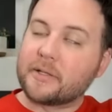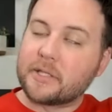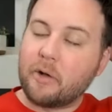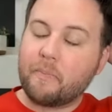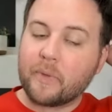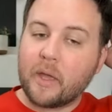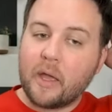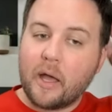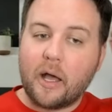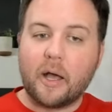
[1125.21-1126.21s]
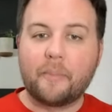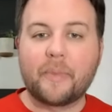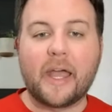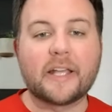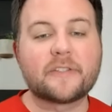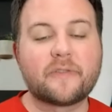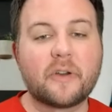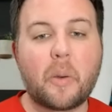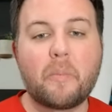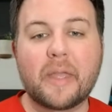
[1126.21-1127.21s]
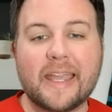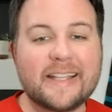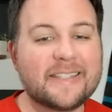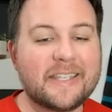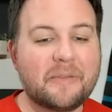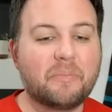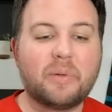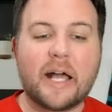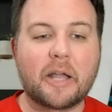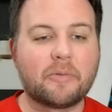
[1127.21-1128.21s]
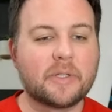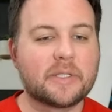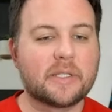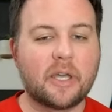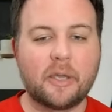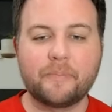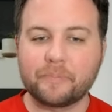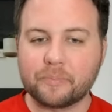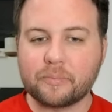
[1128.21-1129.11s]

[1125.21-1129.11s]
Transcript: So as for Mackenzie Blackwood's night,